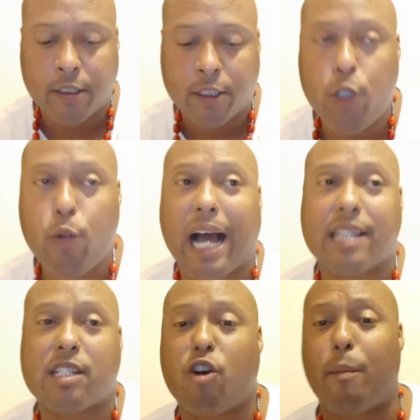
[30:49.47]
You
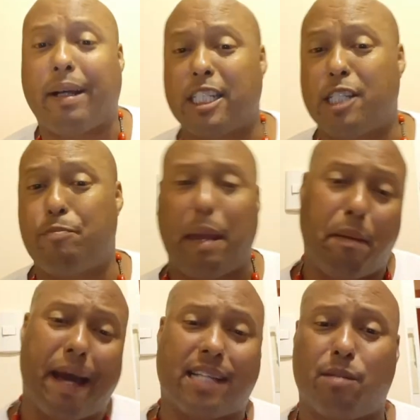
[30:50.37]
guys are talking about this baby
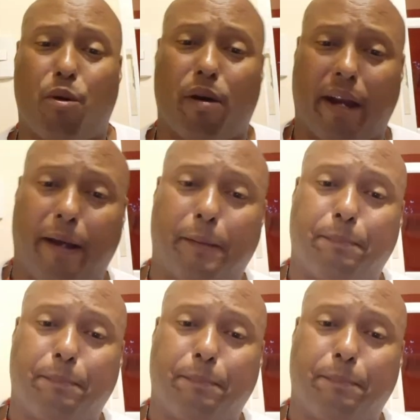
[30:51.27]
basketball now.